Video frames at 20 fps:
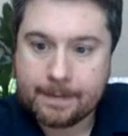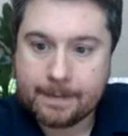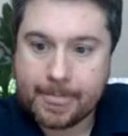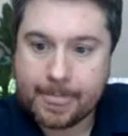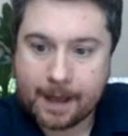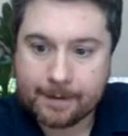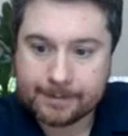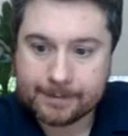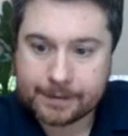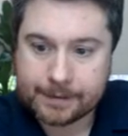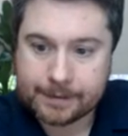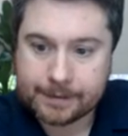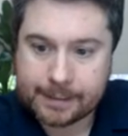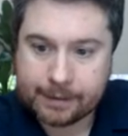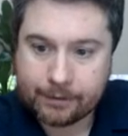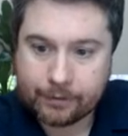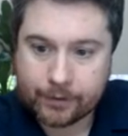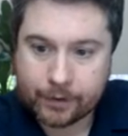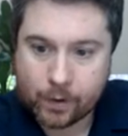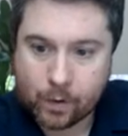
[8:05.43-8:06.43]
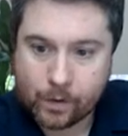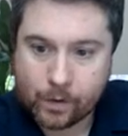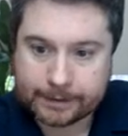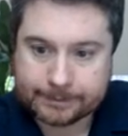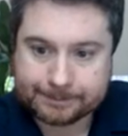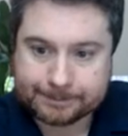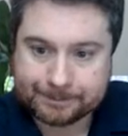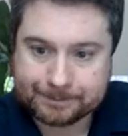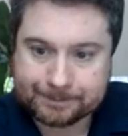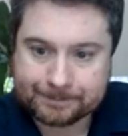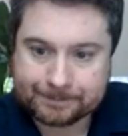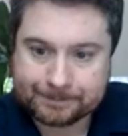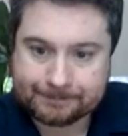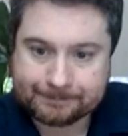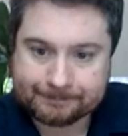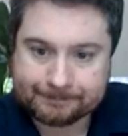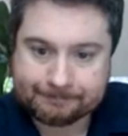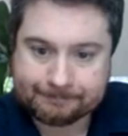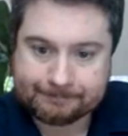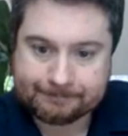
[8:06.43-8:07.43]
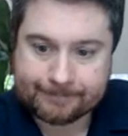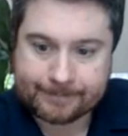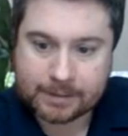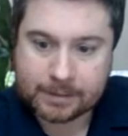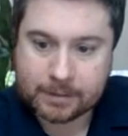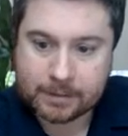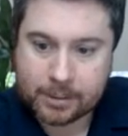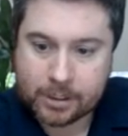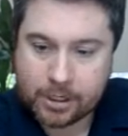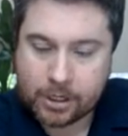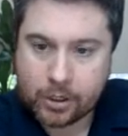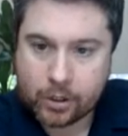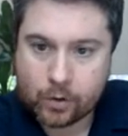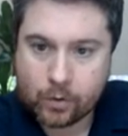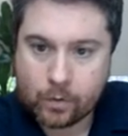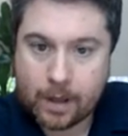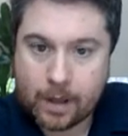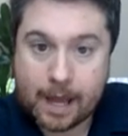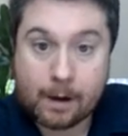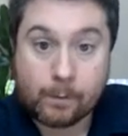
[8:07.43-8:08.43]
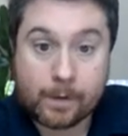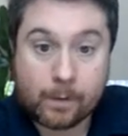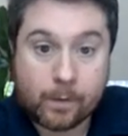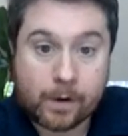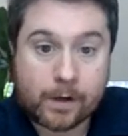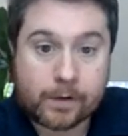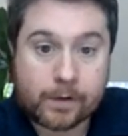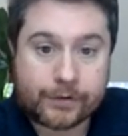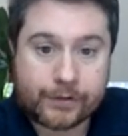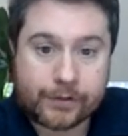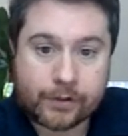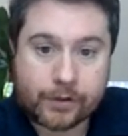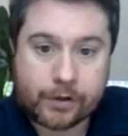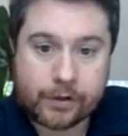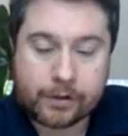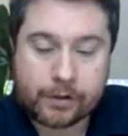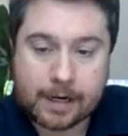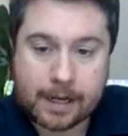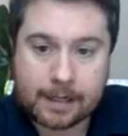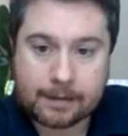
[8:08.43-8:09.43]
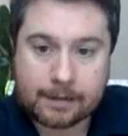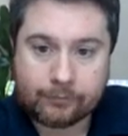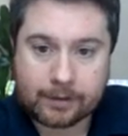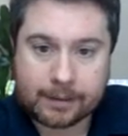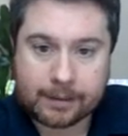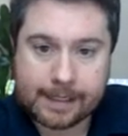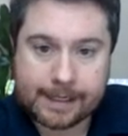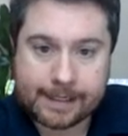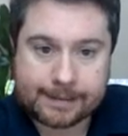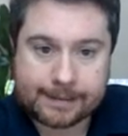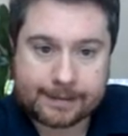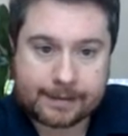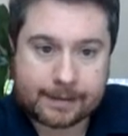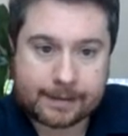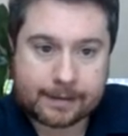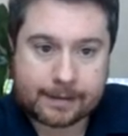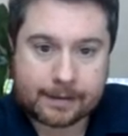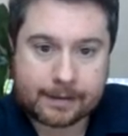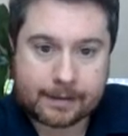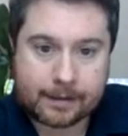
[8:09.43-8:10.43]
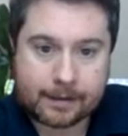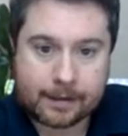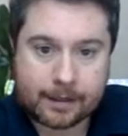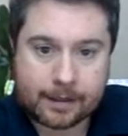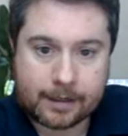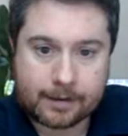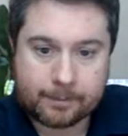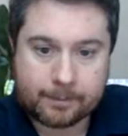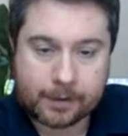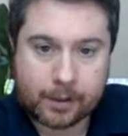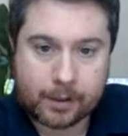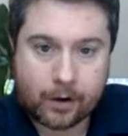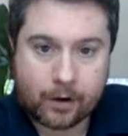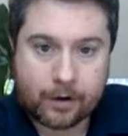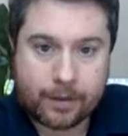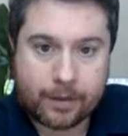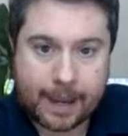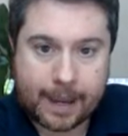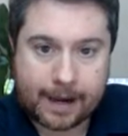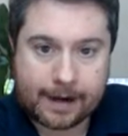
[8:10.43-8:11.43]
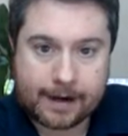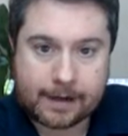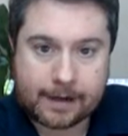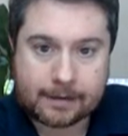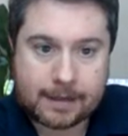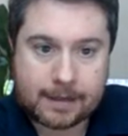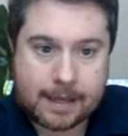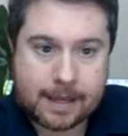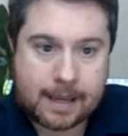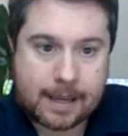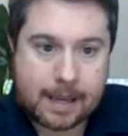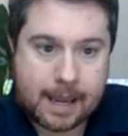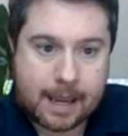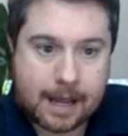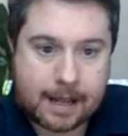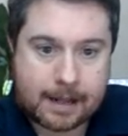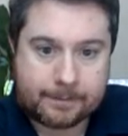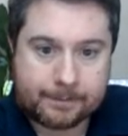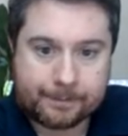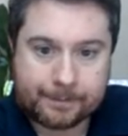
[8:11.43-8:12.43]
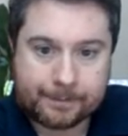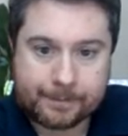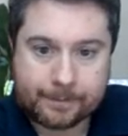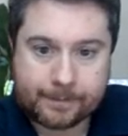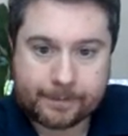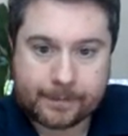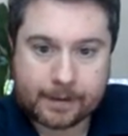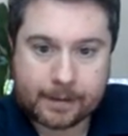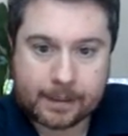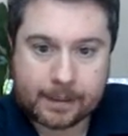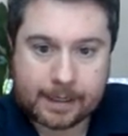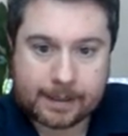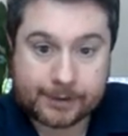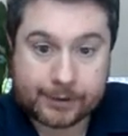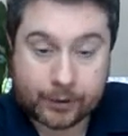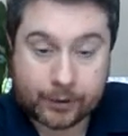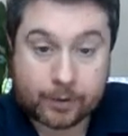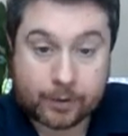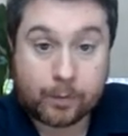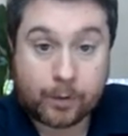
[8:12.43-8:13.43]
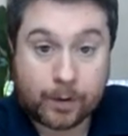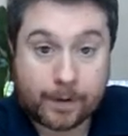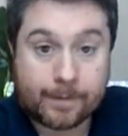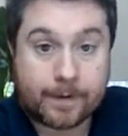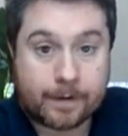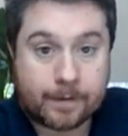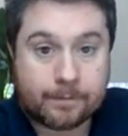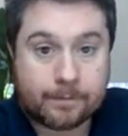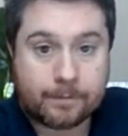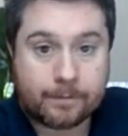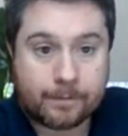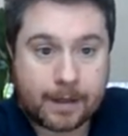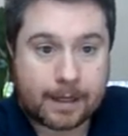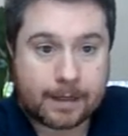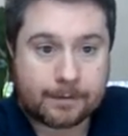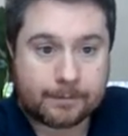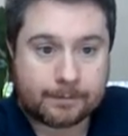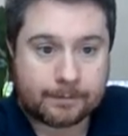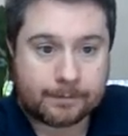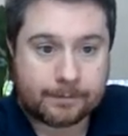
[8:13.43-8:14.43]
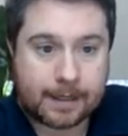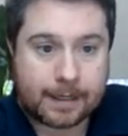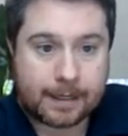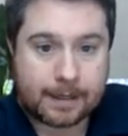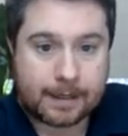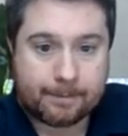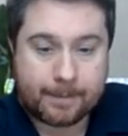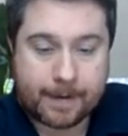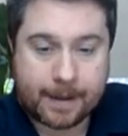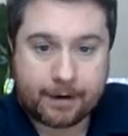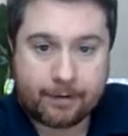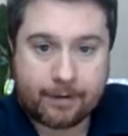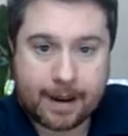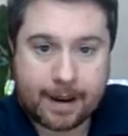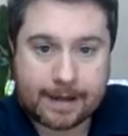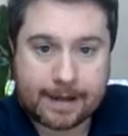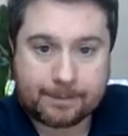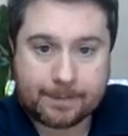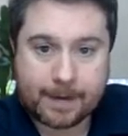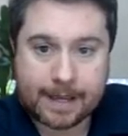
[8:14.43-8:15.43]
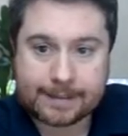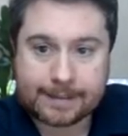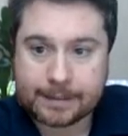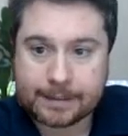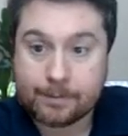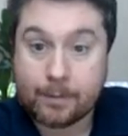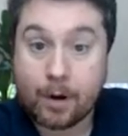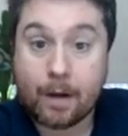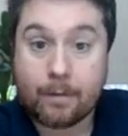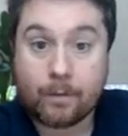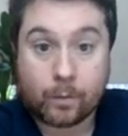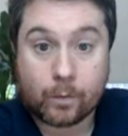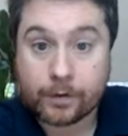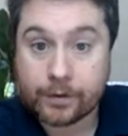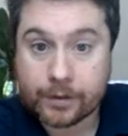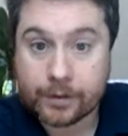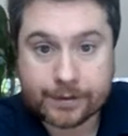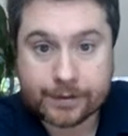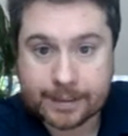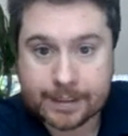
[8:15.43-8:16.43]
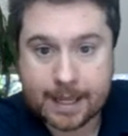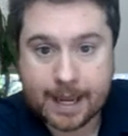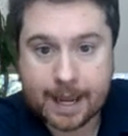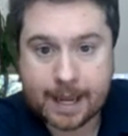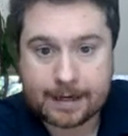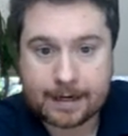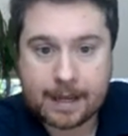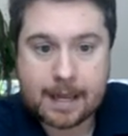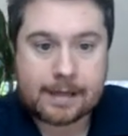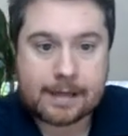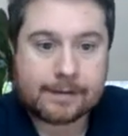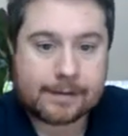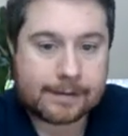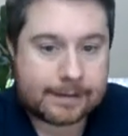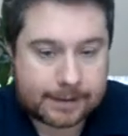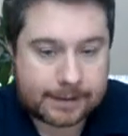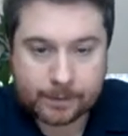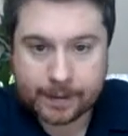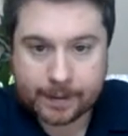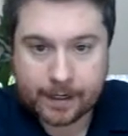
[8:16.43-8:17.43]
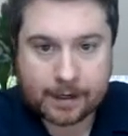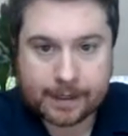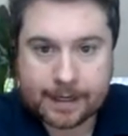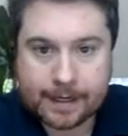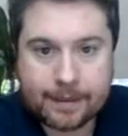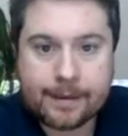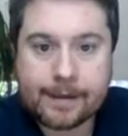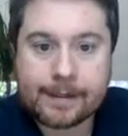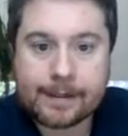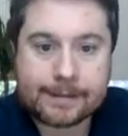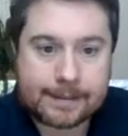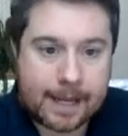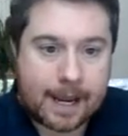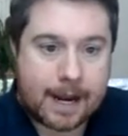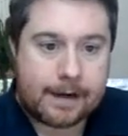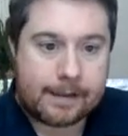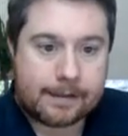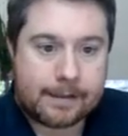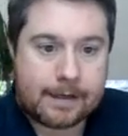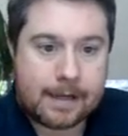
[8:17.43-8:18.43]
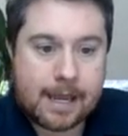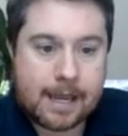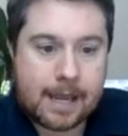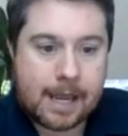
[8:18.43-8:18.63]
It's just here on the corner. Cool. We will soon release the below the header. So the premium banner ad space at the moment, we're using that just as we kind of get things started.